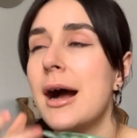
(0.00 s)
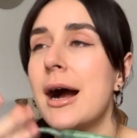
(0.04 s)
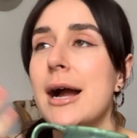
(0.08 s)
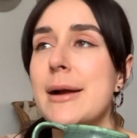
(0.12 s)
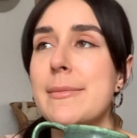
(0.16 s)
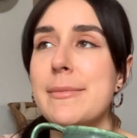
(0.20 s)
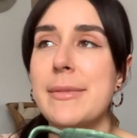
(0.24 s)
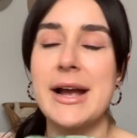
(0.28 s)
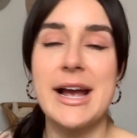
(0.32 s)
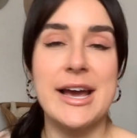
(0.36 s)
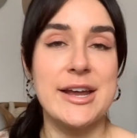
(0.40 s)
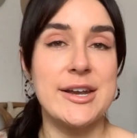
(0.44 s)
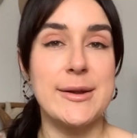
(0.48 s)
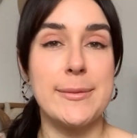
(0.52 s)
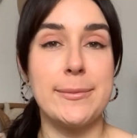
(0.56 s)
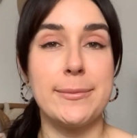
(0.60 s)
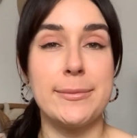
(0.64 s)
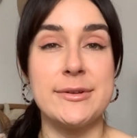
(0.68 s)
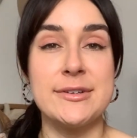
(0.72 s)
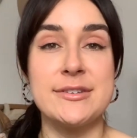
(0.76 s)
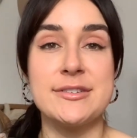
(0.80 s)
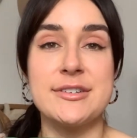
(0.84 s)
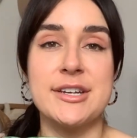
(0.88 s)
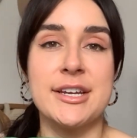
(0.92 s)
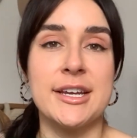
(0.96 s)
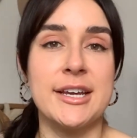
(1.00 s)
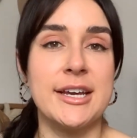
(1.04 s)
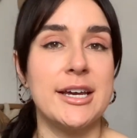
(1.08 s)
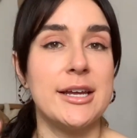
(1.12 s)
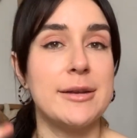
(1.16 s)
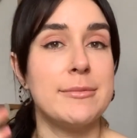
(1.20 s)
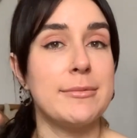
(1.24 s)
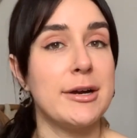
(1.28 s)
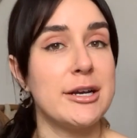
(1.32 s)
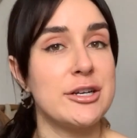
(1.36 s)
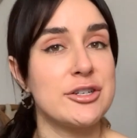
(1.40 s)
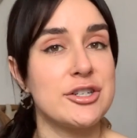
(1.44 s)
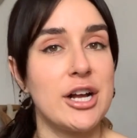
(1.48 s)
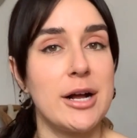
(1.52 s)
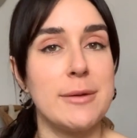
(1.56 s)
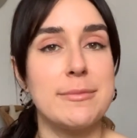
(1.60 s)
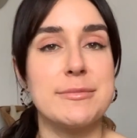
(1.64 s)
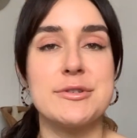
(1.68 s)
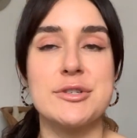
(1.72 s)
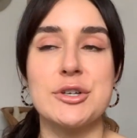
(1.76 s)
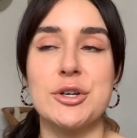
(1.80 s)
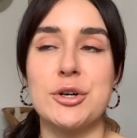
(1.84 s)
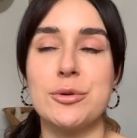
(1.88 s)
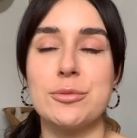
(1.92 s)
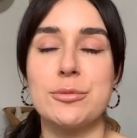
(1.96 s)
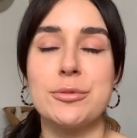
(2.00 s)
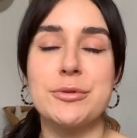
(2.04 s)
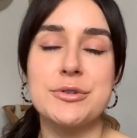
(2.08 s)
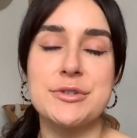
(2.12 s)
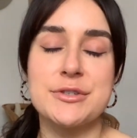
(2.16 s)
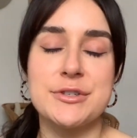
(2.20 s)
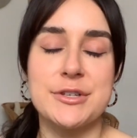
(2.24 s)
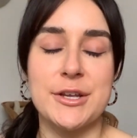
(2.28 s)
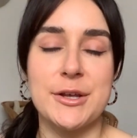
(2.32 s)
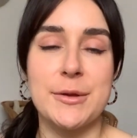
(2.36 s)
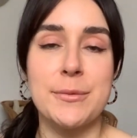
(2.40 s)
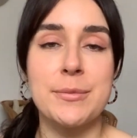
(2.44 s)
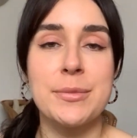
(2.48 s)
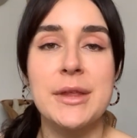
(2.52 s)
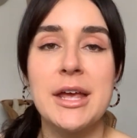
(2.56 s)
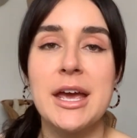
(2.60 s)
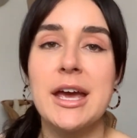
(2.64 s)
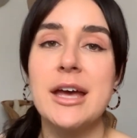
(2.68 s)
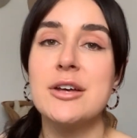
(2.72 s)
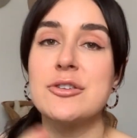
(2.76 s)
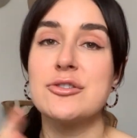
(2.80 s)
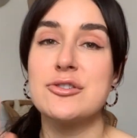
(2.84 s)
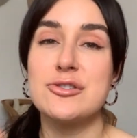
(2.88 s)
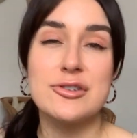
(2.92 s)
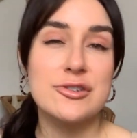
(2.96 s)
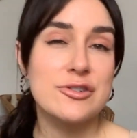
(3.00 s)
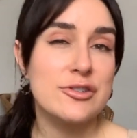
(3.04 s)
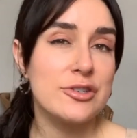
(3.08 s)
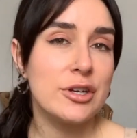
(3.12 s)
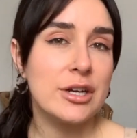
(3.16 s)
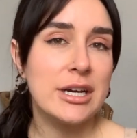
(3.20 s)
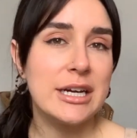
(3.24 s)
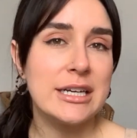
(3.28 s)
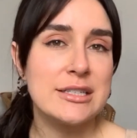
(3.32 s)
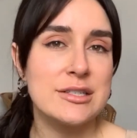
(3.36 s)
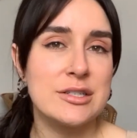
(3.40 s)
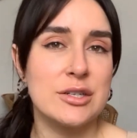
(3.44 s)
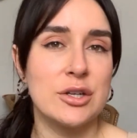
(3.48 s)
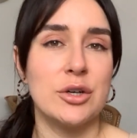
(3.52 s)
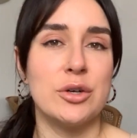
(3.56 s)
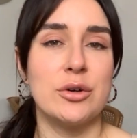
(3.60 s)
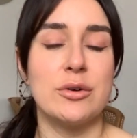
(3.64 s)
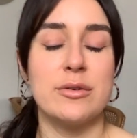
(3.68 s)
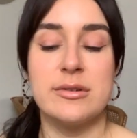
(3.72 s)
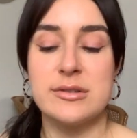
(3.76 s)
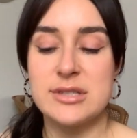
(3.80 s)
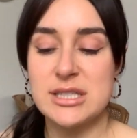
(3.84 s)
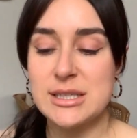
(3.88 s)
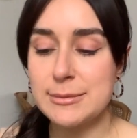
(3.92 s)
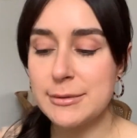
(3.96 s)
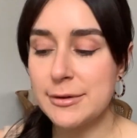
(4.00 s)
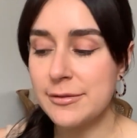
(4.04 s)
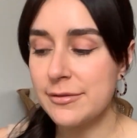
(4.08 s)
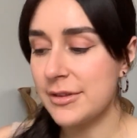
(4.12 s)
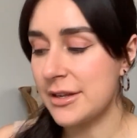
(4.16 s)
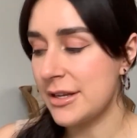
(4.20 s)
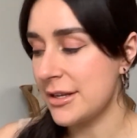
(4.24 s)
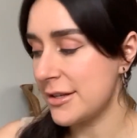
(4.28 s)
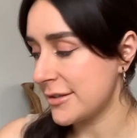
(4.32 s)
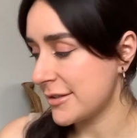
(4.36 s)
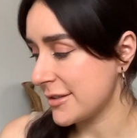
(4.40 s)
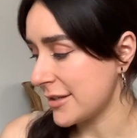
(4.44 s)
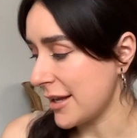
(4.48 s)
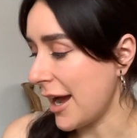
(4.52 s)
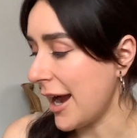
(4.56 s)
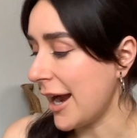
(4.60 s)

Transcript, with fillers: I might end up listing it in my shop, so we'll see. So just so you guys know, some of these